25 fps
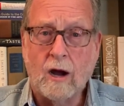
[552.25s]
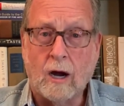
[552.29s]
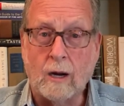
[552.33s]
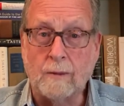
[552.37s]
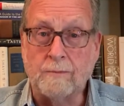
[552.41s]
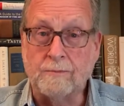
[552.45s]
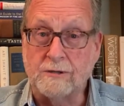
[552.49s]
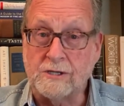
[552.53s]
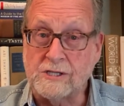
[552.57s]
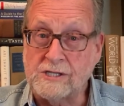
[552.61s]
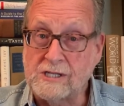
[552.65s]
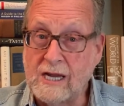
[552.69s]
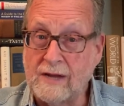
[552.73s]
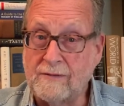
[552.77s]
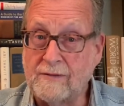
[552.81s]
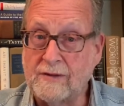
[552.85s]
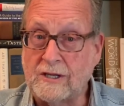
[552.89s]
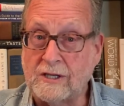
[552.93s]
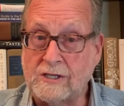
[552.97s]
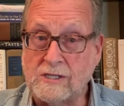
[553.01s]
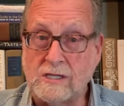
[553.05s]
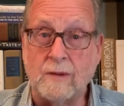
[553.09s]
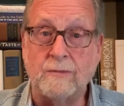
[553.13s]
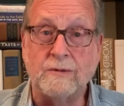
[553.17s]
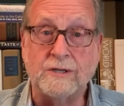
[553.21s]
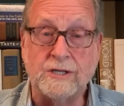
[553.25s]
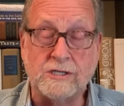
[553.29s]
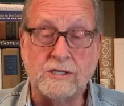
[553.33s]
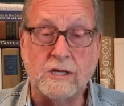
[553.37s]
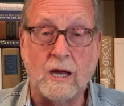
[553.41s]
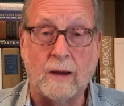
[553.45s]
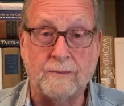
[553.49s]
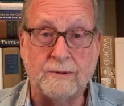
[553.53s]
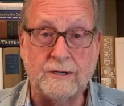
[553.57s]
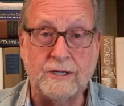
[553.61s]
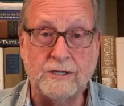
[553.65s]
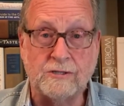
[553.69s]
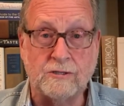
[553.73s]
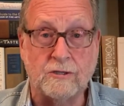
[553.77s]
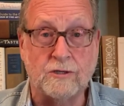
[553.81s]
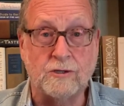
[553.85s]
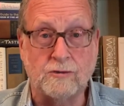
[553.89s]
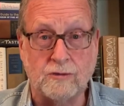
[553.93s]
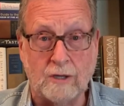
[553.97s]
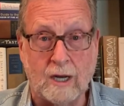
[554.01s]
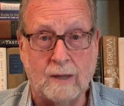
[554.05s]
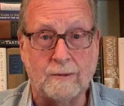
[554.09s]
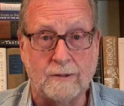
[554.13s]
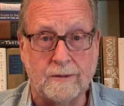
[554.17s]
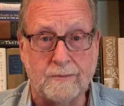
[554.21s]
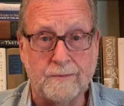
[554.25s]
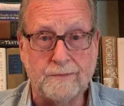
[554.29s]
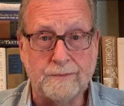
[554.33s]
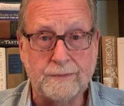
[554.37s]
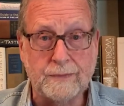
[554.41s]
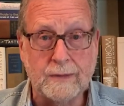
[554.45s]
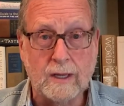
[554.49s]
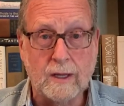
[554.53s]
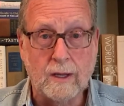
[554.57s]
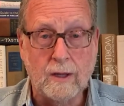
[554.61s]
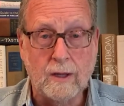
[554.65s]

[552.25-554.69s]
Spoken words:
are perceiving that some of these companies are in trouble.